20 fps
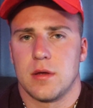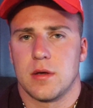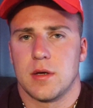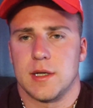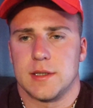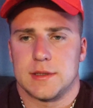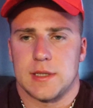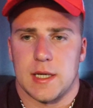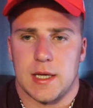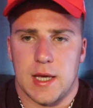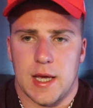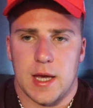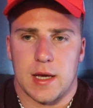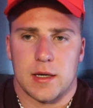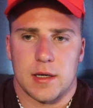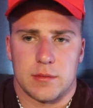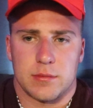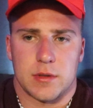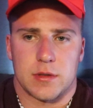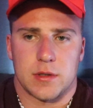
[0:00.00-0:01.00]
Because they
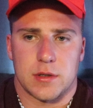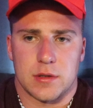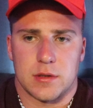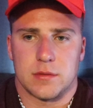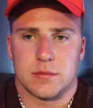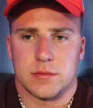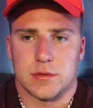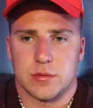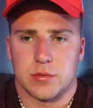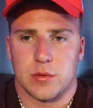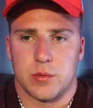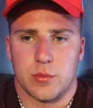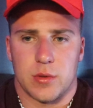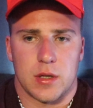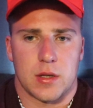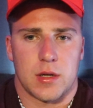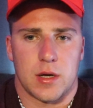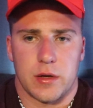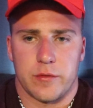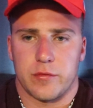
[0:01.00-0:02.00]
can't come to terms with
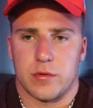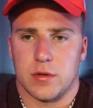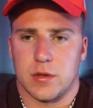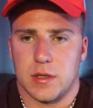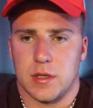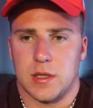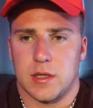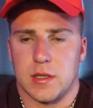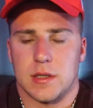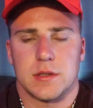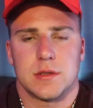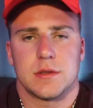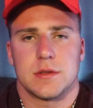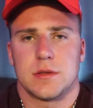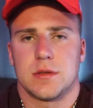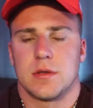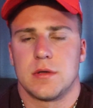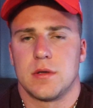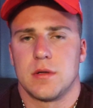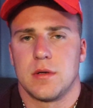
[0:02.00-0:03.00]
what life really
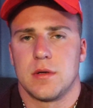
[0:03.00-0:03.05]
is.